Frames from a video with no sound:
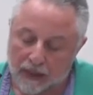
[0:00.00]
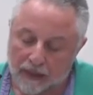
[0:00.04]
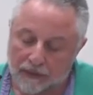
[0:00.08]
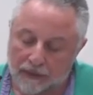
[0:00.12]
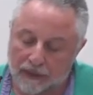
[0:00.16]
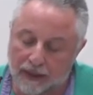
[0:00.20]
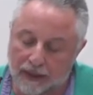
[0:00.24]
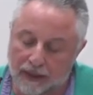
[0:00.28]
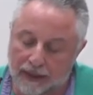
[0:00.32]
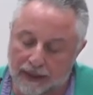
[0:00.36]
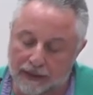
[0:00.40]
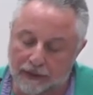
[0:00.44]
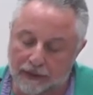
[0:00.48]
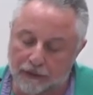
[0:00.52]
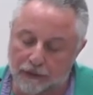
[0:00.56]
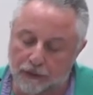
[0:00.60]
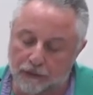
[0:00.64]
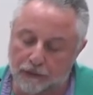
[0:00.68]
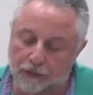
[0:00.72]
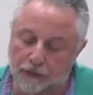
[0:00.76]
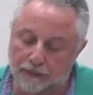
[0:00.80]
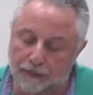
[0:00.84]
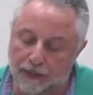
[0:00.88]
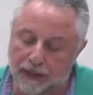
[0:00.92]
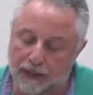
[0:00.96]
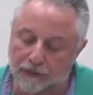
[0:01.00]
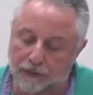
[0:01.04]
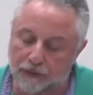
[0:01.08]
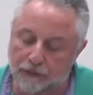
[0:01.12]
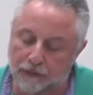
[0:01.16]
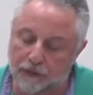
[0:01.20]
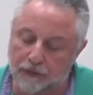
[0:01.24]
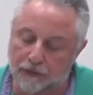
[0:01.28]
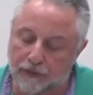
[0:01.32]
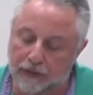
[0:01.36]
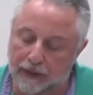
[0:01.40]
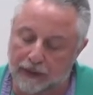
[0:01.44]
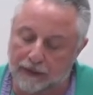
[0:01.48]
the length of the path of
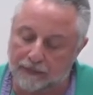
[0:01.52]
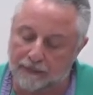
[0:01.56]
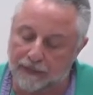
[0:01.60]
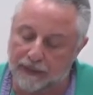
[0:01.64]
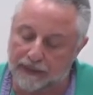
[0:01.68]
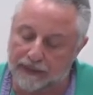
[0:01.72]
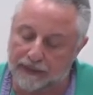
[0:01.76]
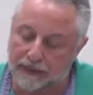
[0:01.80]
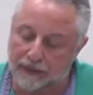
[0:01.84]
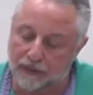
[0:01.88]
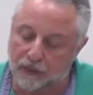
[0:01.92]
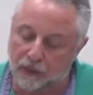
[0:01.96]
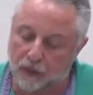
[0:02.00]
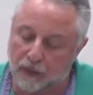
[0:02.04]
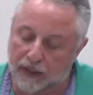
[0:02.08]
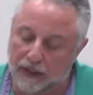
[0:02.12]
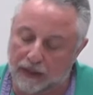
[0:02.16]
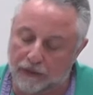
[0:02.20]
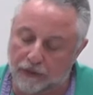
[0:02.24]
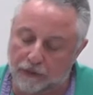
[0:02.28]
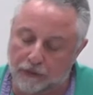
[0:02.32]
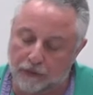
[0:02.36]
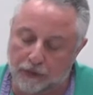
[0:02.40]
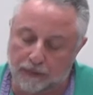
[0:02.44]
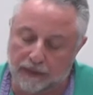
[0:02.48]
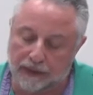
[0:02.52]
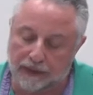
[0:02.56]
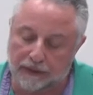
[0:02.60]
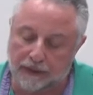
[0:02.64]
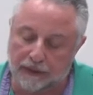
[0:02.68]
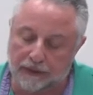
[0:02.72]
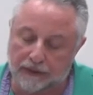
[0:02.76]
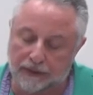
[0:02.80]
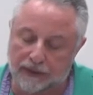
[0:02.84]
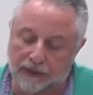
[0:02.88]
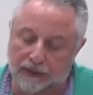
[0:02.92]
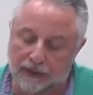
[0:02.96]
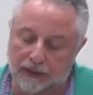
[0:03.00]
development and the wealth of the
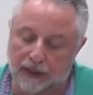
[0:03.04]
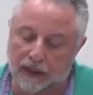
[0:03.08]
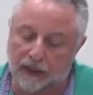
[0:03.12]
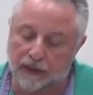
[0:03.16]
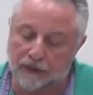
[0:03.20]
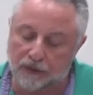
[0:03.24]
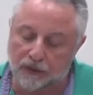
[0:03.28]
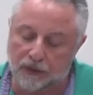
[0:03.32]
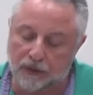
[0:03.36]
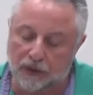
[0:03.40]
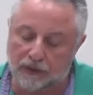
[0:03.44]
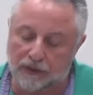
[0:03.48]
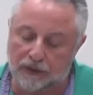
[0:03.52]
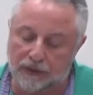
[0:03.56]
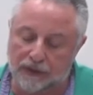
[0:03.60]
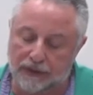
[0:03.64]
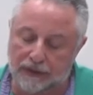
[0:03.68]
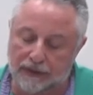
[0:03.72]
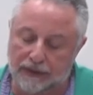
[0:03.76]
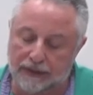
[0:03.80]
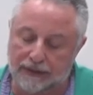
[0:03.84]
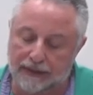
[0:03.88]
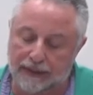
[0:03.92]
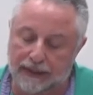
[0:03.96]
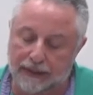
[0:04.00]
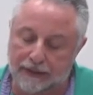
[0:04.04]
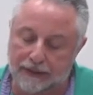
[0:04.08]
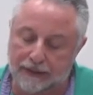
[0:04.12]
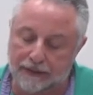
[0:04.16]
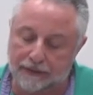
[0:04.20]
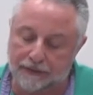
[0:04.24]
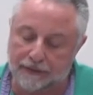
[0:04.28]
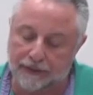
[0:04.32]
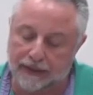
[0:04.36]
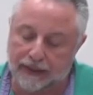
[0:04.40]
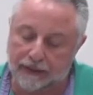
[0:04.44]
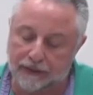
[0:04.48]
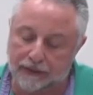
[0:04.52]
material are not the decisive
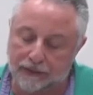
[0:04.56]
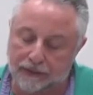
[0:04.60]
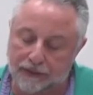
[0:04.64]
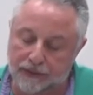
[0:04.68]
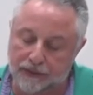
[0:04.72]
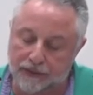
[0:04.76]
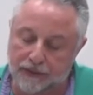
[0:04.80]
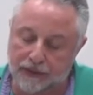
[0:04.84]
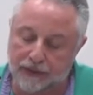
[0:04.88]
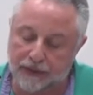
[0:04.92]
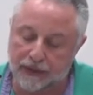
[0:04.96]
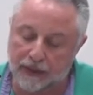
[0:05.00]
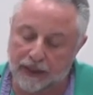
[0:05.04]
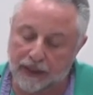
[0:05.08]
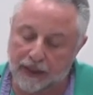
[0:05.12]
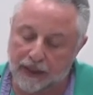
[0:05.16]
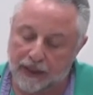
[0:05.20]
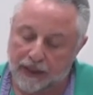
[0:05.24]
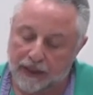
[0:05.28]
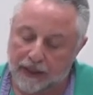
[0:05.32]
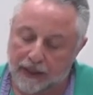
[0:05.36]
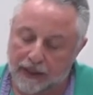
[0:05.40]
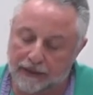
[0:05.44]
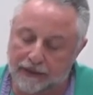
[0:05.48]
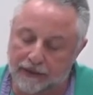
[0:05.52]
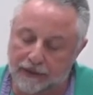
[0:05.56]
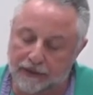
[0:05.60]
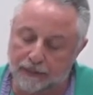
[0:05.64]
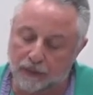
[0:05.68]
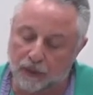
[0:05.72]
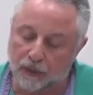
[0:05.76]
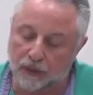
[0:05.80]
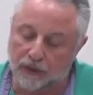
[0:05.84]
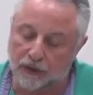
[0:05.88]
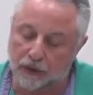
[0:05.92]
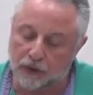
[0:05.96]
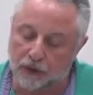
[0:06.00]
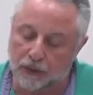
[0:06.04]
factors. It is
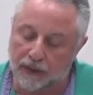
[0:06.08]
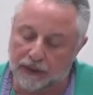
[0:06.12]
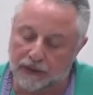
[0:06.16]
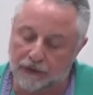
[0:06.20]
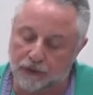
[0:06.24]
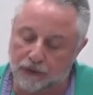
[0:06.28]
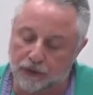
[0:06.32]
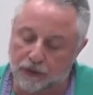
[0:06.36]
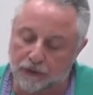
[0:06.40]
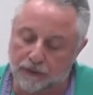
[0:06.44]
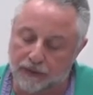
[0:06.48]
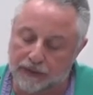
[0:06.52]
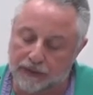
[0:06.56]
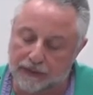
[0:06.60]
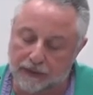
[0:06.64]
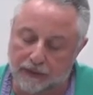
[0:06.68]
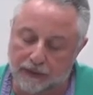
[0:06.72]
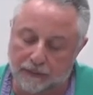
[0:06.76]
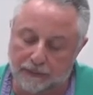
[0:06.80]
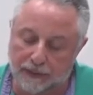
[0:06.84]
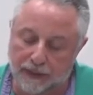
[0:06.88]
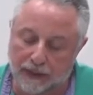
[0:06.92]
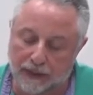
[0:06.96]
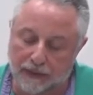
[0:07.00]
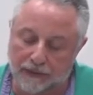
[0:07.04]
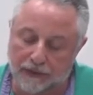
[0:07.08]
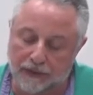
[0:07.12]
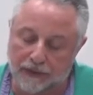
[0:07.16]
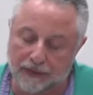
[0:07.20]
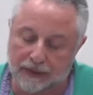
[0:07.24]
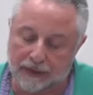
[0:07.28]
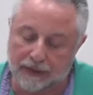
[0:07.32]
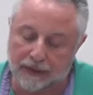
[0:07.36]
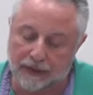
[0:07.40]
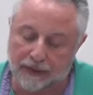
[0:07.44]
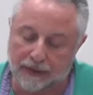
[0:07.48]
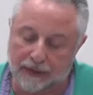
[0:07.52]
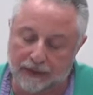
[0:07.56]
more a question of whether the path is
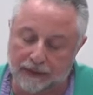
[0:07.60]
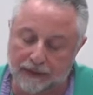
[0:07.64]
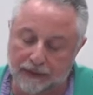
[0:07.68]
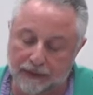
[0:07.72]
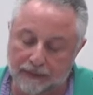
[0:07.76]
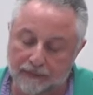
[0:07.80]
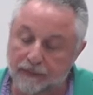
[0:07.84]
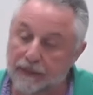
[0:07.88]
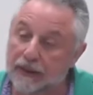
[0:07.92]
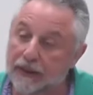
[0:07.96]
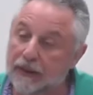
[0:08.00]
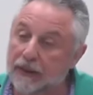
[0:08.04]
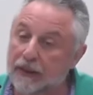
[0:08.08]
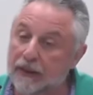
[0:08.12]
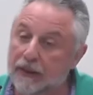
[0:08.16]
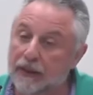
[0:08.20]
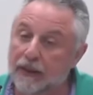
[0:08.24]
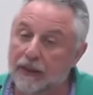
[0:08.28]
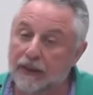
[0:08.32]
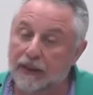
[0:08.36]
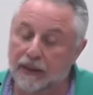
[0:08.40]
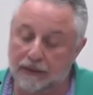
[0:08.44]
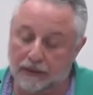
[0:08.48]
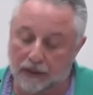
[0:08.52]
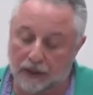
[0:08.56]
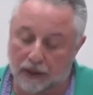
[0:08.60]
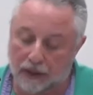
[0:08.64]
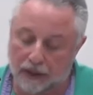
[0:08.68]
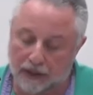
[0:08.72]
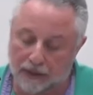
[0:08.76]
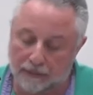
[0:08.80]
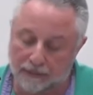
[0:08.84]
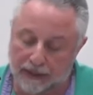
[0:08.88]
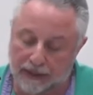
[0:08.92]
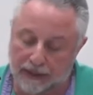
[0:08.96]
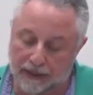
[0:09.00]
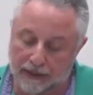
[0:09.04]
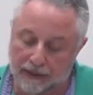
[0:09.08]
clear. An
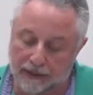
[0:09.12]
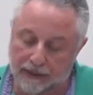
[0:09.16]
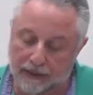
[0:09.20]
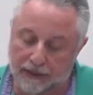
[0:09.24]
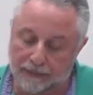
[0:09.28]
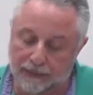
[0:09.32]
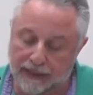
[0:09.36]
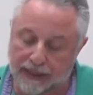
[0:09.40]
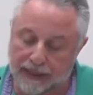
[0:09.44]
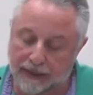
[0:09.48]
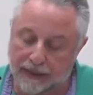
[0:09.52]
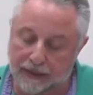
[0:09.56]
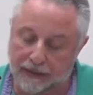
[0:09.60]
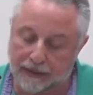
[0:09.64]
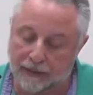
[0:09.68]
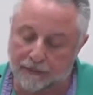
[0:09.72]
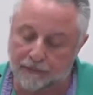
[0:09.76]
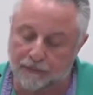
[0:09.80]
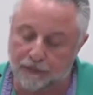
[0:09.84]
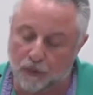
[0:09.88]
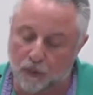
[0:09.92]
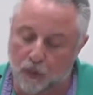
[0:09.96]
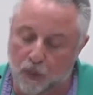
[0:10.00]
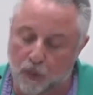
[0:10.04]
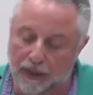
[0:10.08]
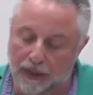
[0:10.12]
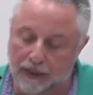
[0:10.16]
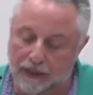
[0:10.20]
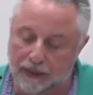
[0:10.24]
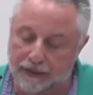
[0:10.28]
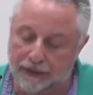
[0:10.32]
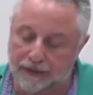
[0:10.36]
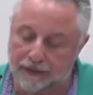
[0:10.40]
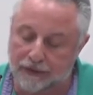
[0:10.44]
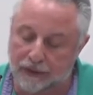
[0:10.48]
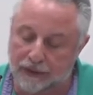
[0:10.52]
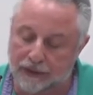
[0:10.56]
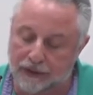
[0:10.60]
army can be held up for
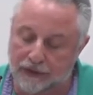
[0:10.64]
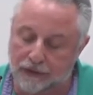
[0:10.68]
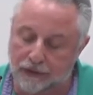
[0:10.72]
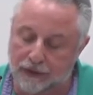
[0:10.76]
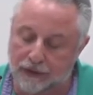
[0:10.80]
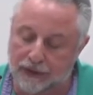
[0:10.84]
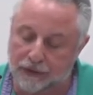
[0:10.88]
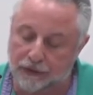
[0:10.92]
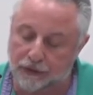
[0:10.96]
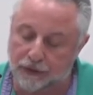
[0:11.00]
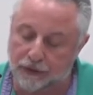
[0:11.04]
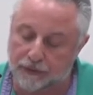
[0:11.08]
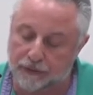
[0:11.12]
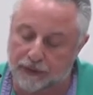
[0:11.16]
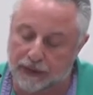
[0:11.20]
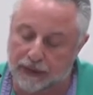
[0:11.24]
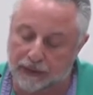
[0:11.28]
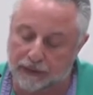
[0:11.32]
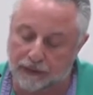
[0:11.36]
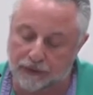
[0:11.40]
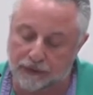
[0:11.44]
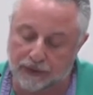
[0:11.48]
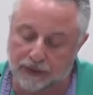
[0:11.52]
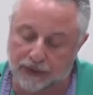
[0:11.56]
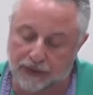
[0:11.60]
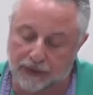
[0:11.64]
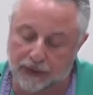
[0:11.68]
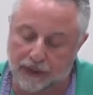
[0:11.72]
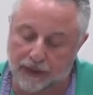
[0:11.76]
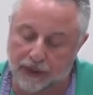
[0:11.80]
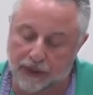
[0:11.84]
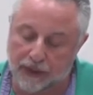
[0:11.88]
weeks on a stretch of country,